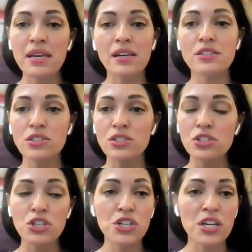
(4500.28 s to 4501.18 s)
because
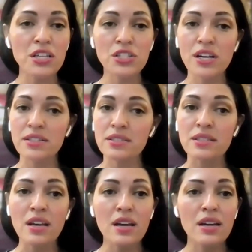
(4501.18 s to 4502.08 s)
she
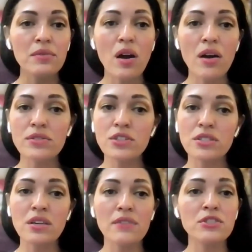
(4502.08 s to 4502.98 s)

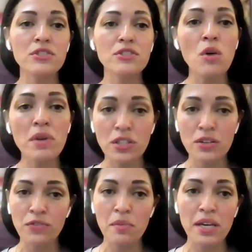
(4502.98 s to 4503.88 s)
just gives so much
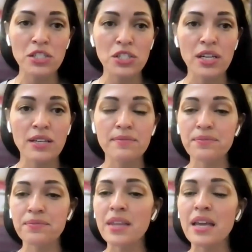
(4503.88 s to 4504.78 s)
information,
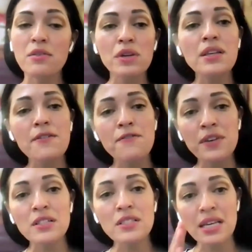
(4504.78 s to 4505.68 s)
and it really
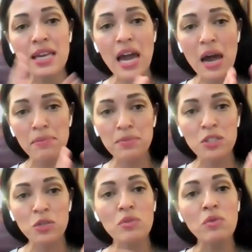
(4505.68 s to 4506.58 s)
fills the gaps
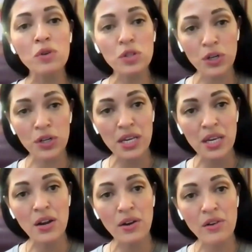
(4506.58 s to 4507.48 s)
between what we're
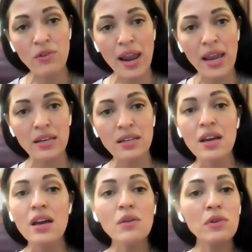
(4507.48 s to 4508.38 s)
learning here at WREIN
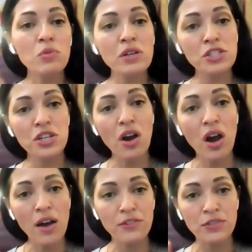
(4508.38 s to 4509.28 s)
with what she
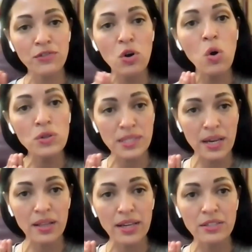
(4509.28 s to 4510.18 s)
offers for
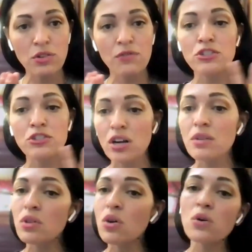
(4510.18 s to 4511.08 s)
wholesaling. So if you're
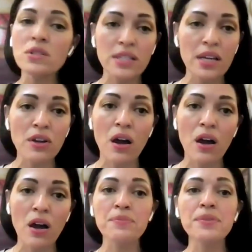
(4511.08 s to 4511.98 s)
starting with wholesale,
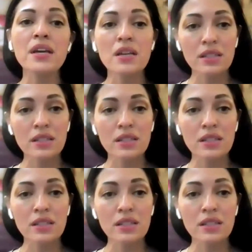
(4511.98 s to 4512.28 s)
y'all,